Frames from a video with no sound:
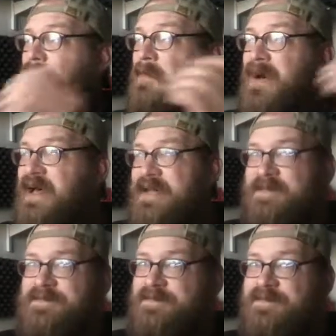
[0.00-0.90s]
But
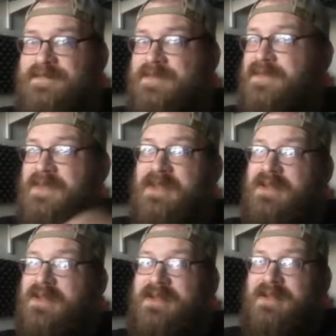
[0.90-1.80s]
the turtles
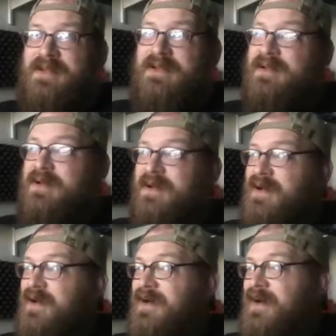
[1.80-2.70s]
all the way
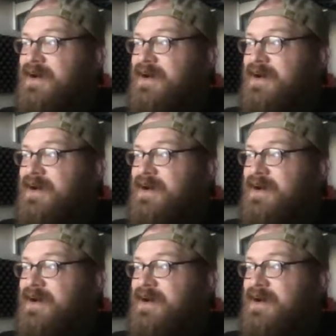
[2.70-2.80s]
down.